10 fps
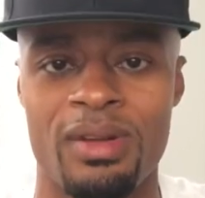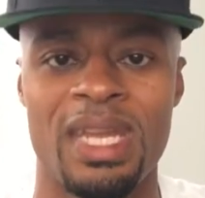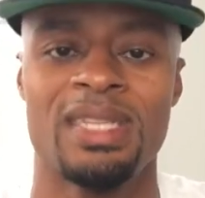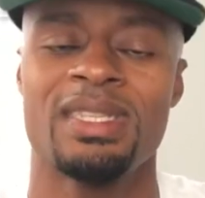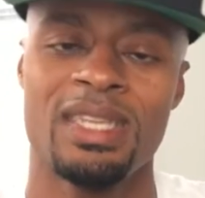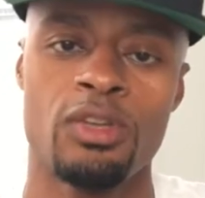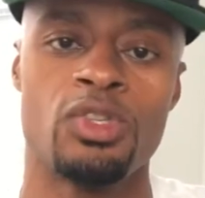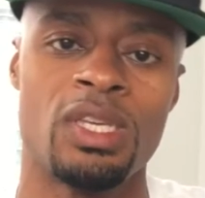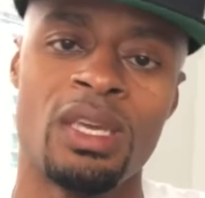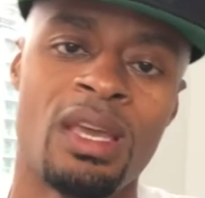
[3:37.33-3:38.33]
And that
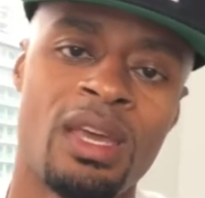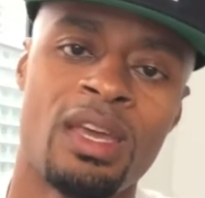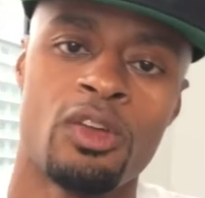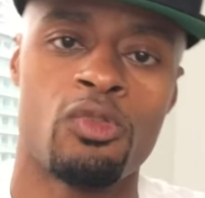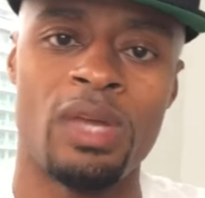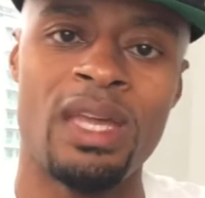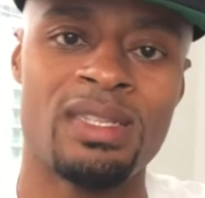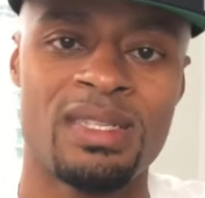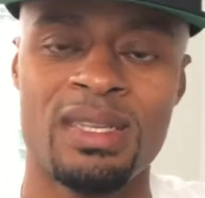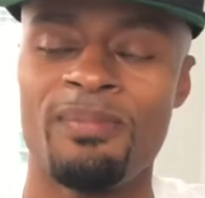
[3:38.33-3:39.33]
synergy
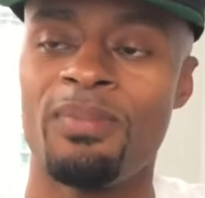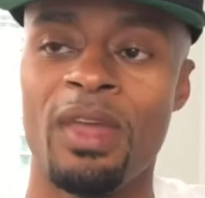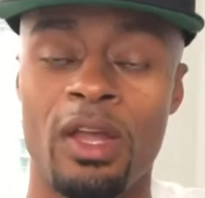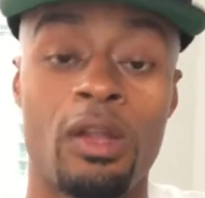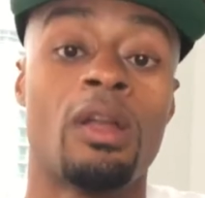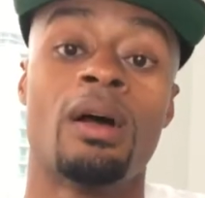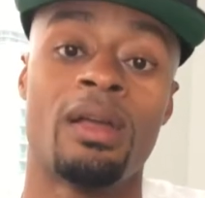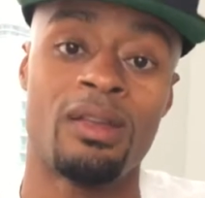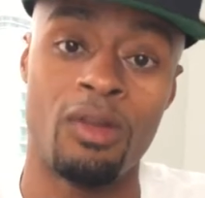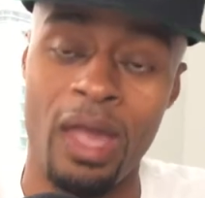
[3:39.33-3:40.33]
creates a,
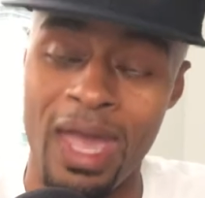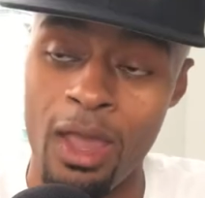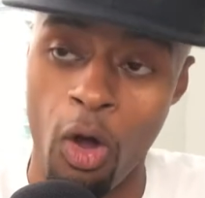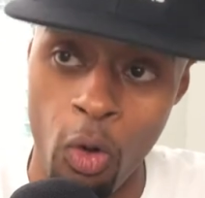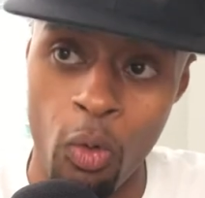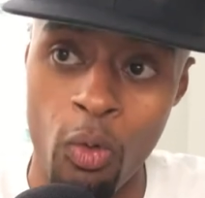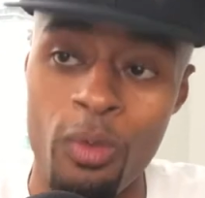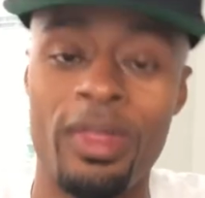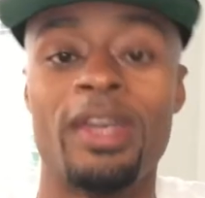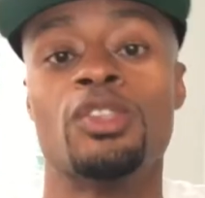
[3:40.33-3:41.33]
a, a,
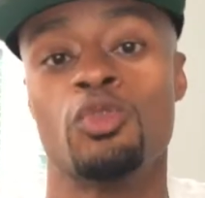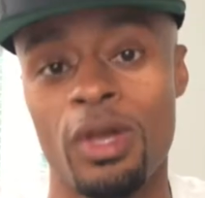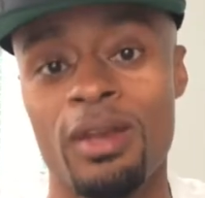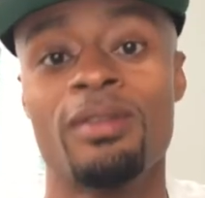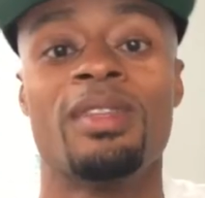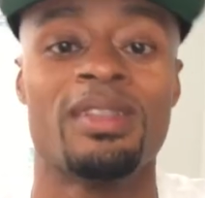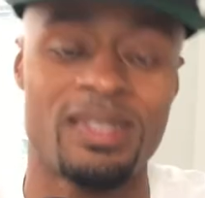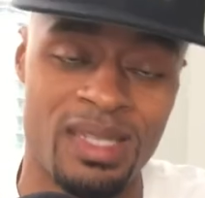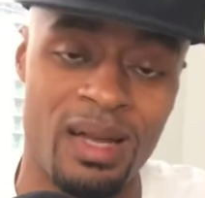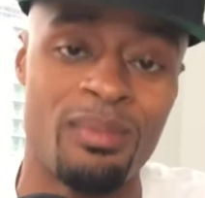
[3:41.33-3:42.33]
whole that is greater than the
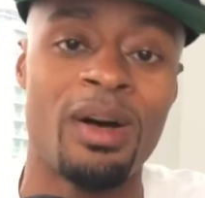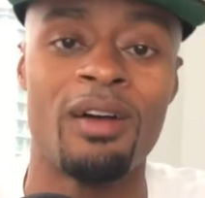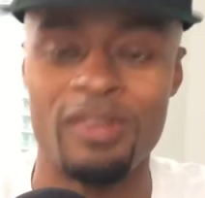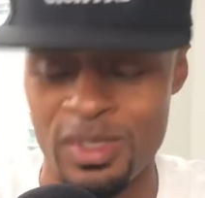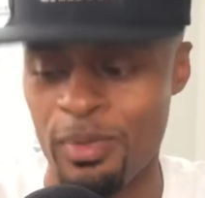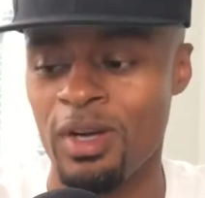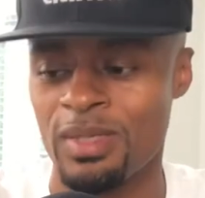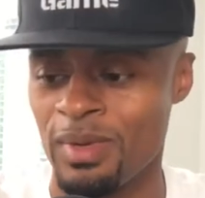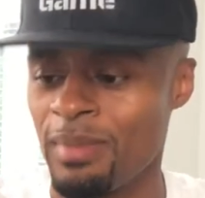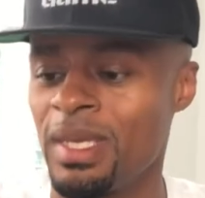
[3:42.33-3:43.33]
sum of its
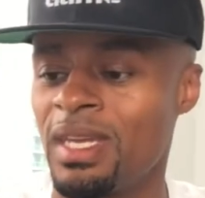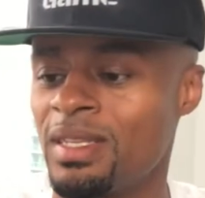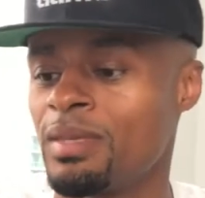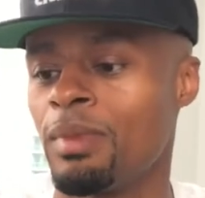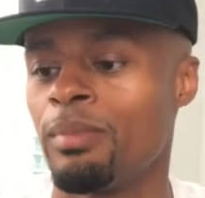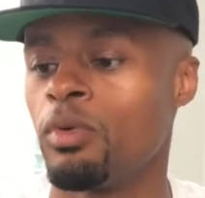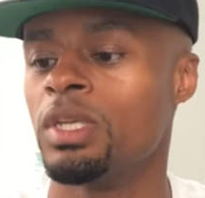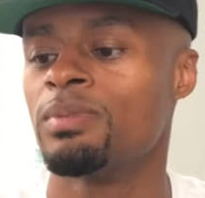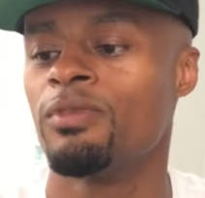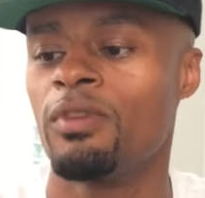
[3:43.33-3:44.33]
parts. But let me get into my
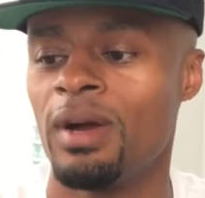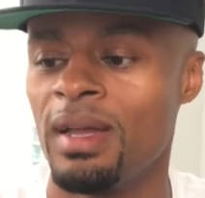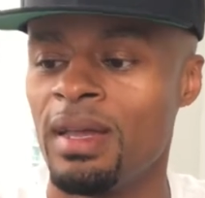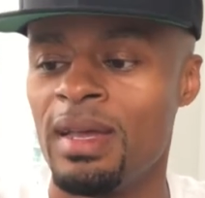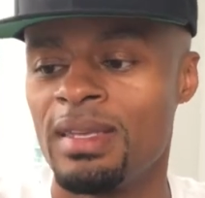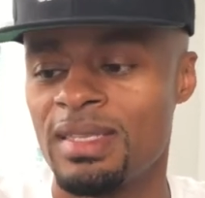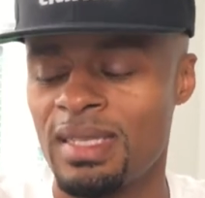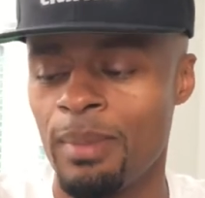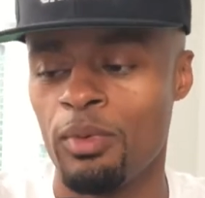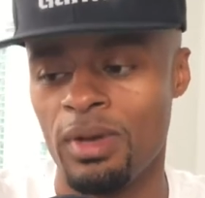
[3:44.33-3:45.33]
points before I
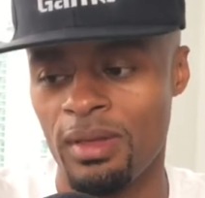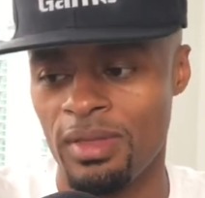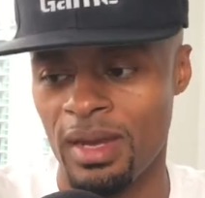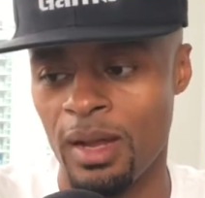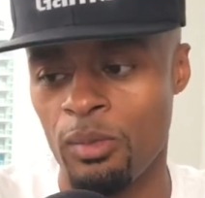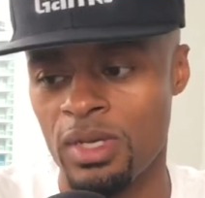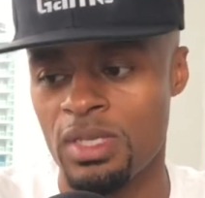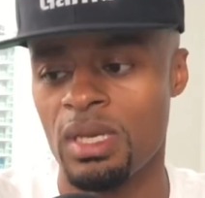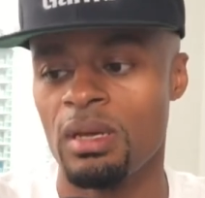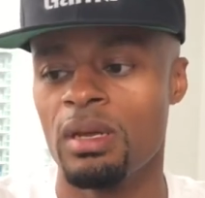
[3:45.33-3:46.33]
step on anything I want to
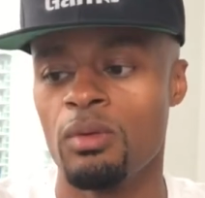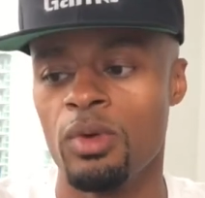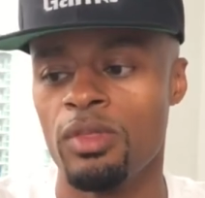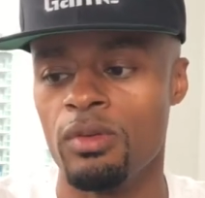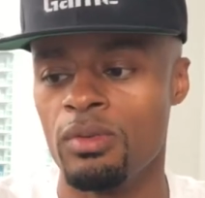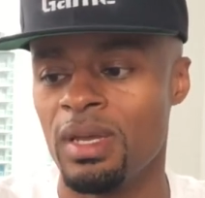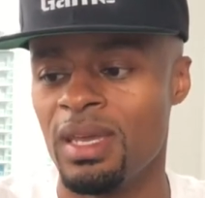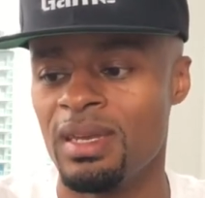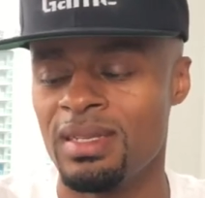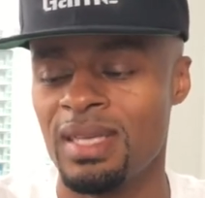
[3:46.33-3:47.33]
share here with you.
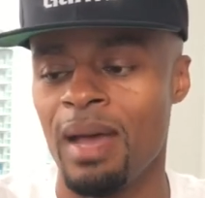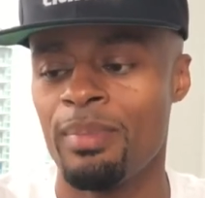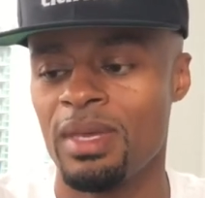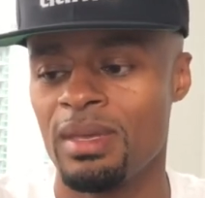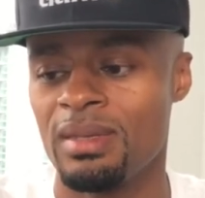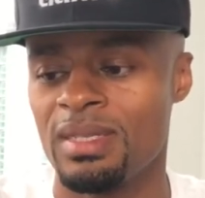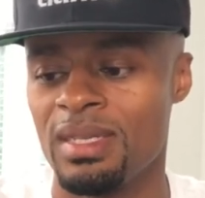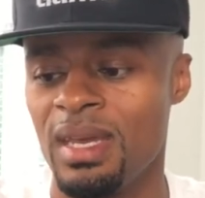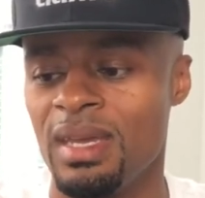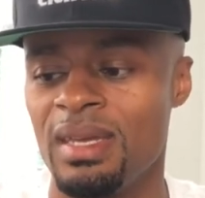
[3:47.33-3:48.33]
Again, the topic
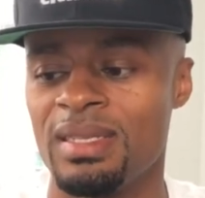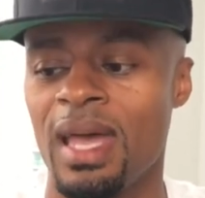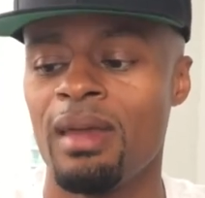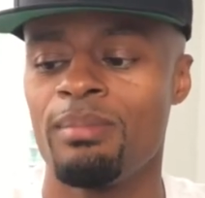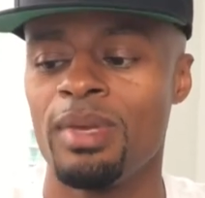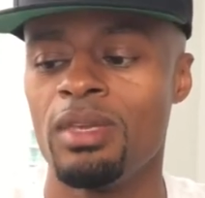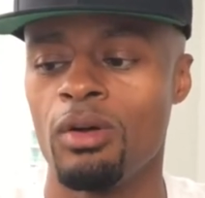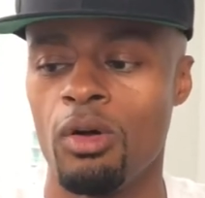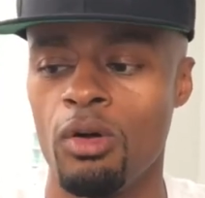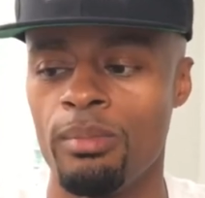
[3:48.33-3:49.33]
today is how to be
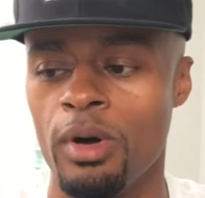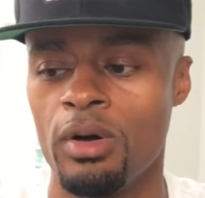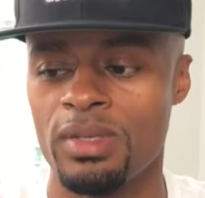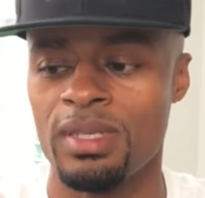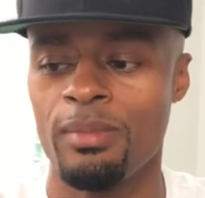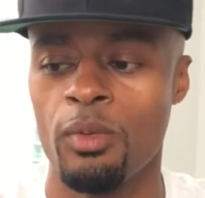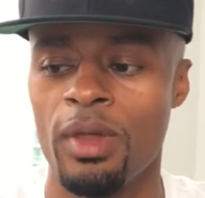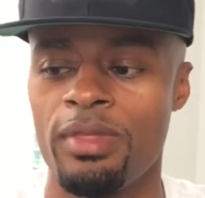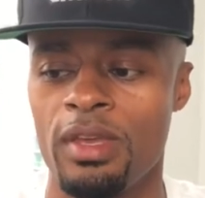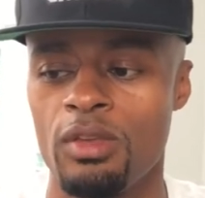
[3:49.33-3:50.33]
your own boss. Number
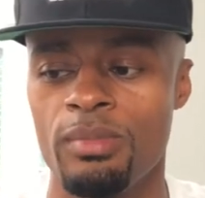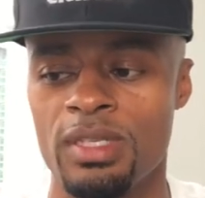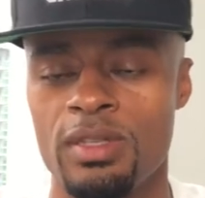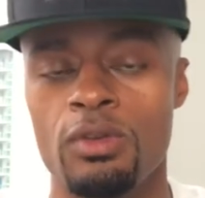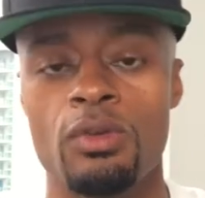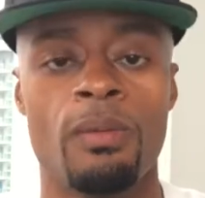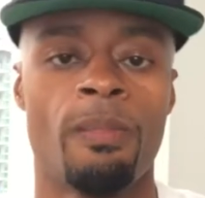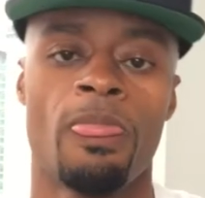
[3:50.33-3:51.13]
one thing you must do,